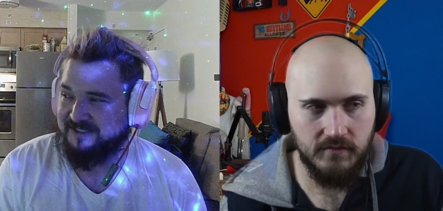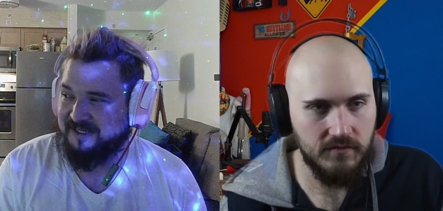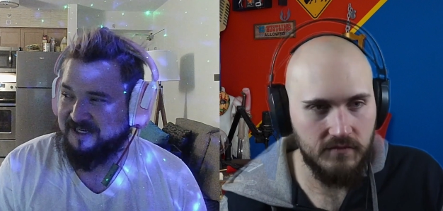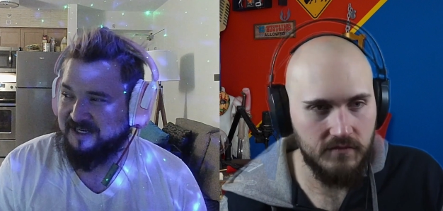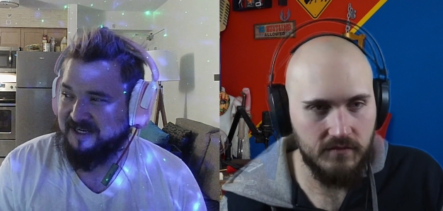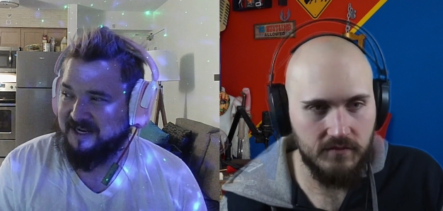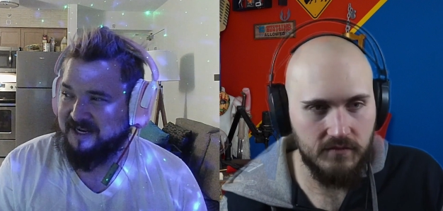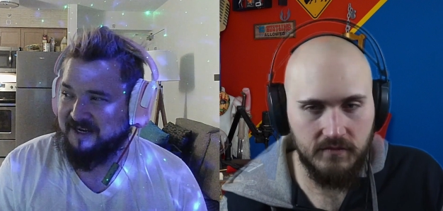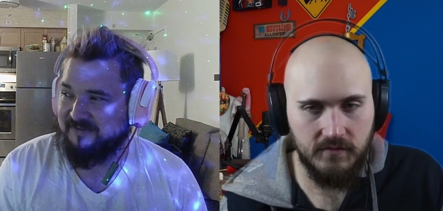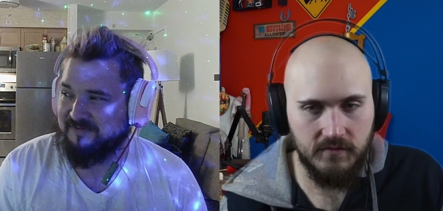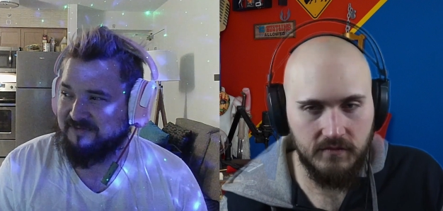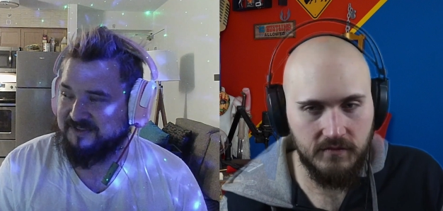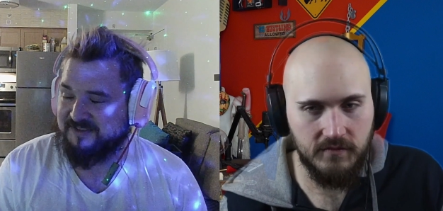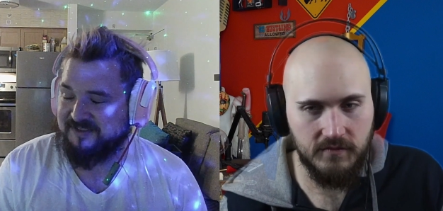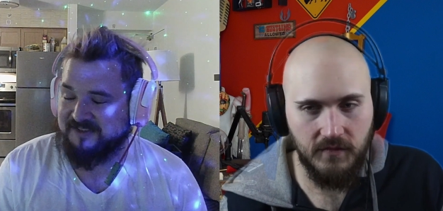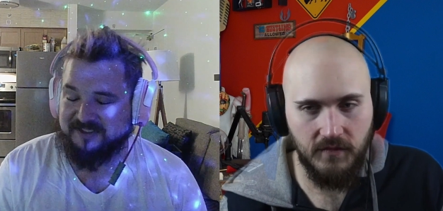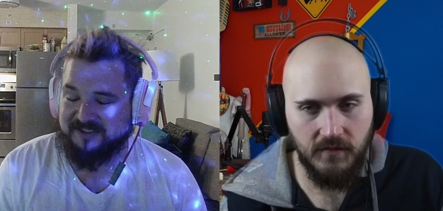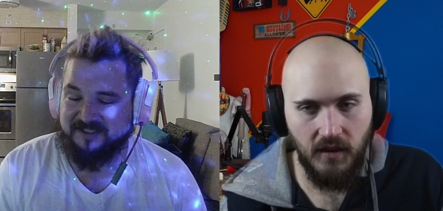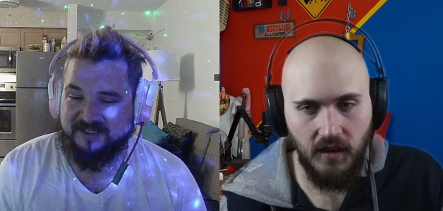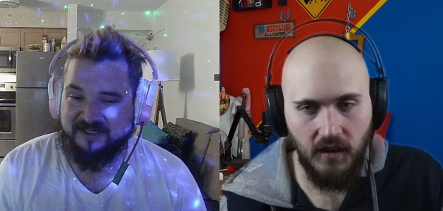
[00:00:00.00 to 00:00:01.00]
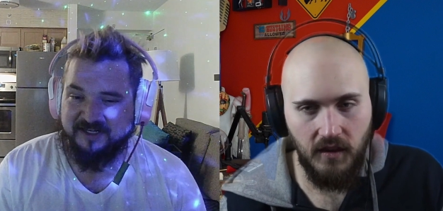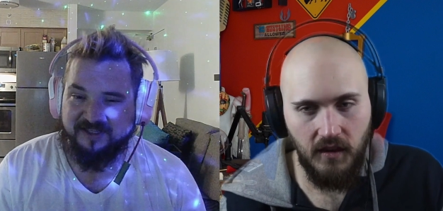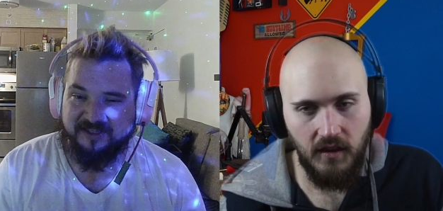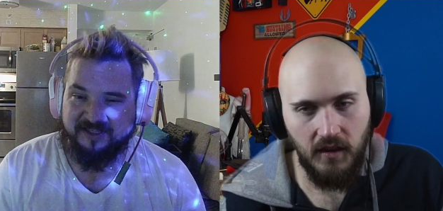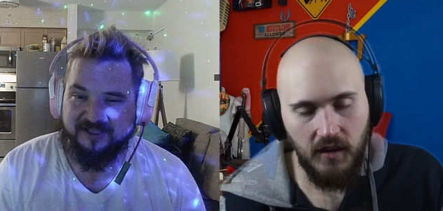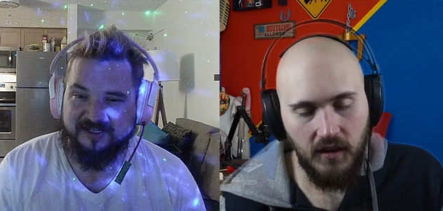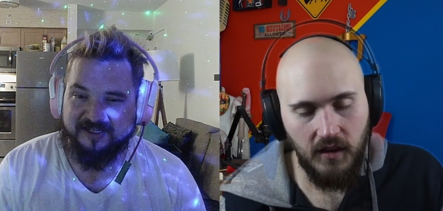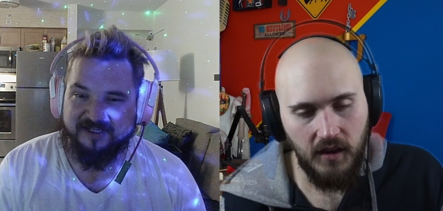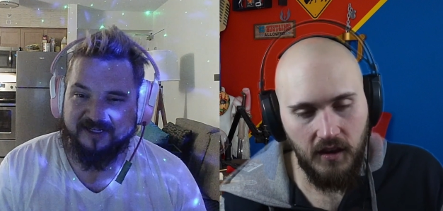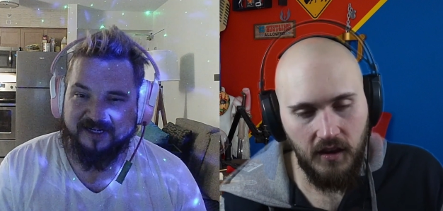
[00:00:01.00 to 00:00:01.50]
Speaker 1: I, I haven't seen
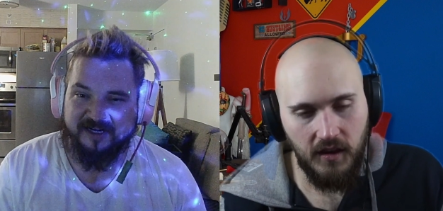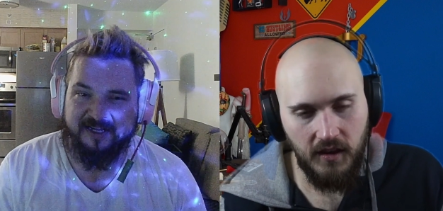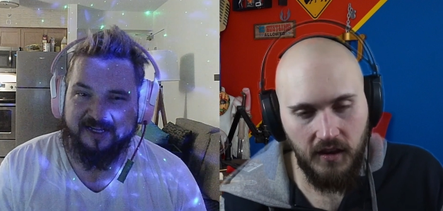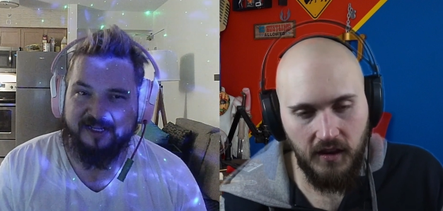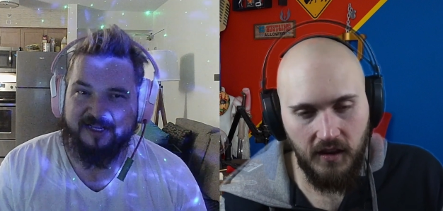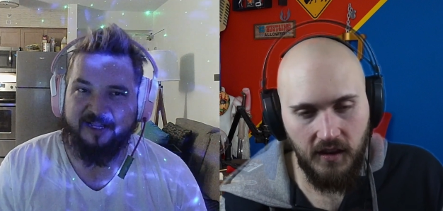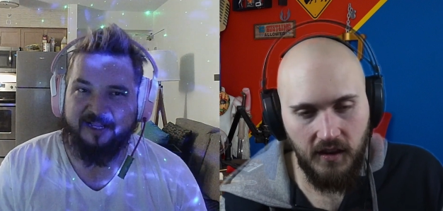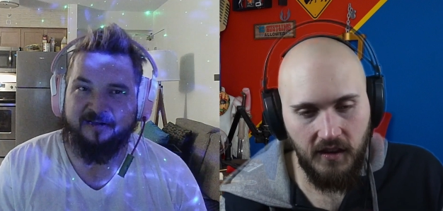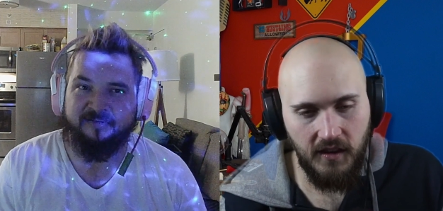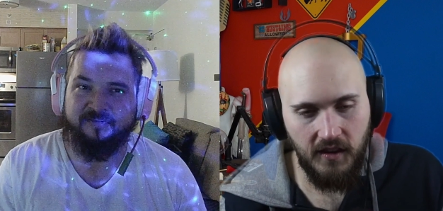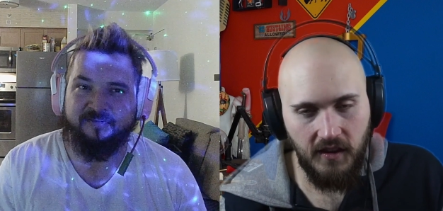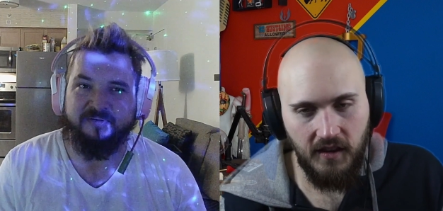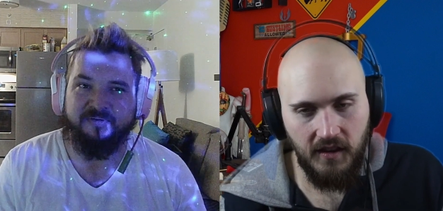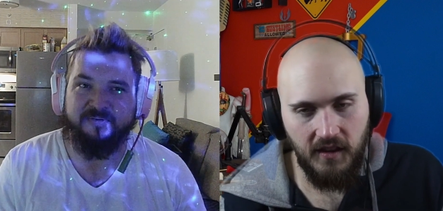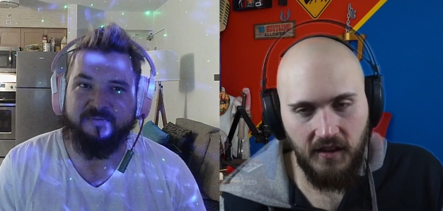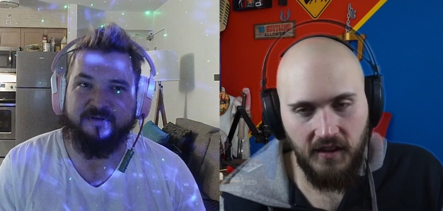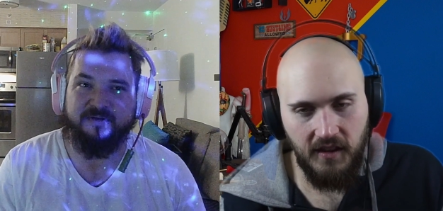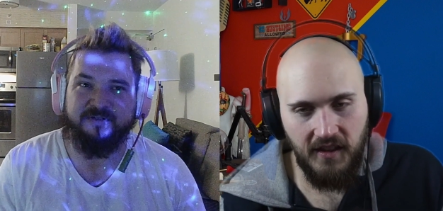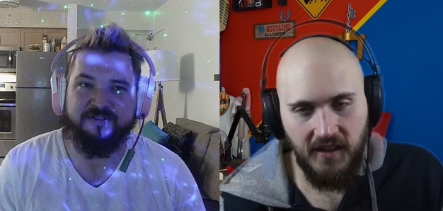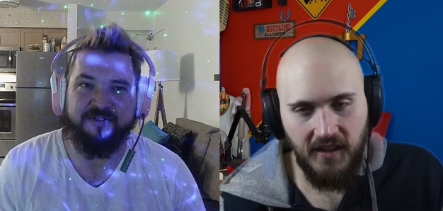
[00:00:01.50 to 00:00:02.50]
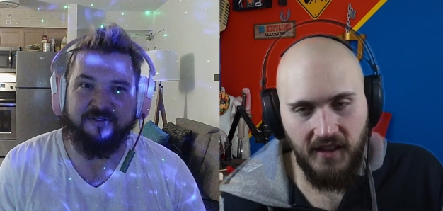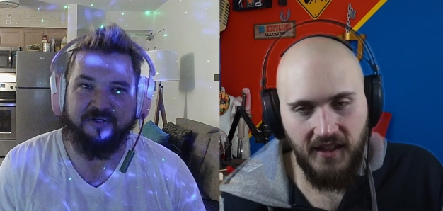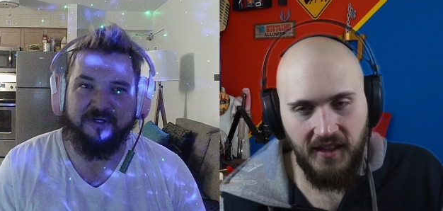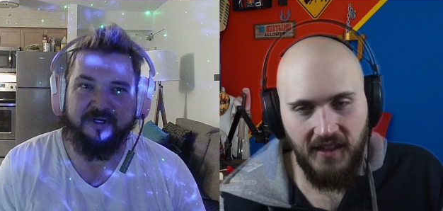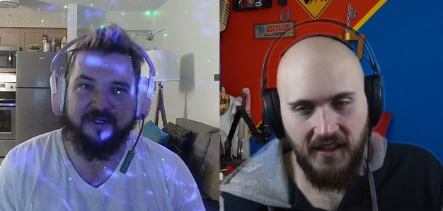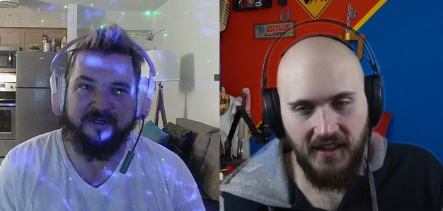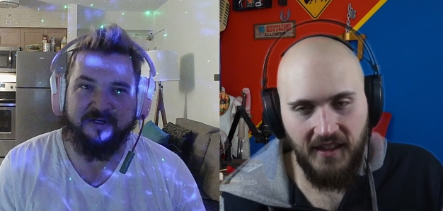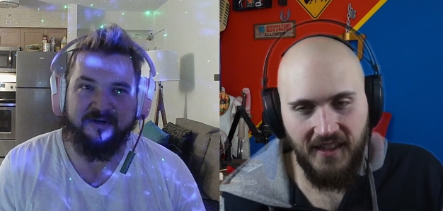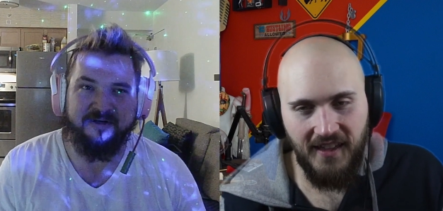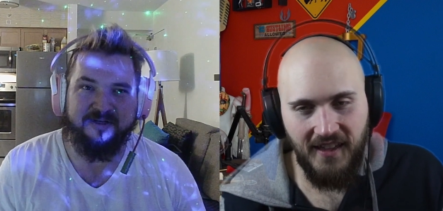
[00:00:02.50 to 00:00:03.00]
anything and I, I don't know what your
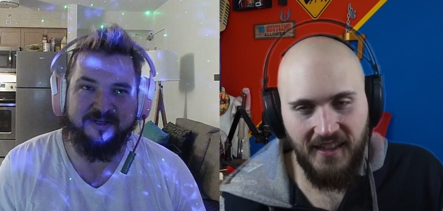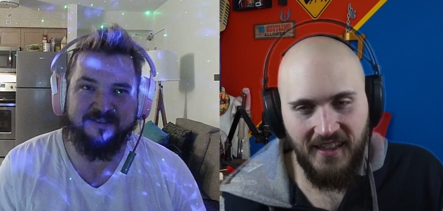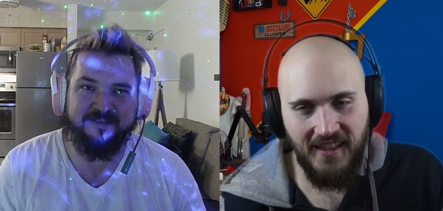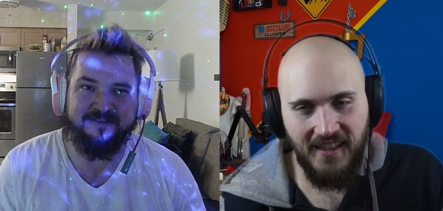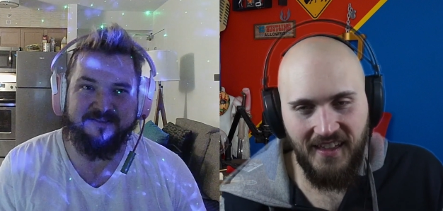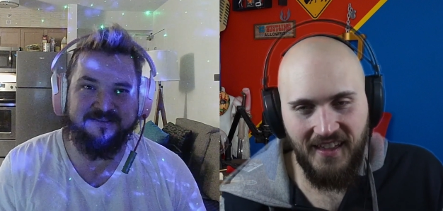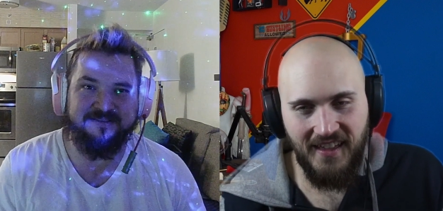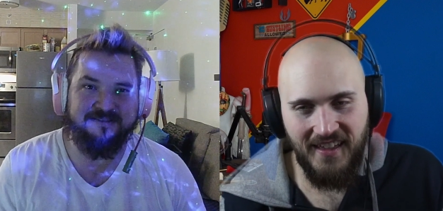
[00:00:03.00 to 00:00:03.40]
internet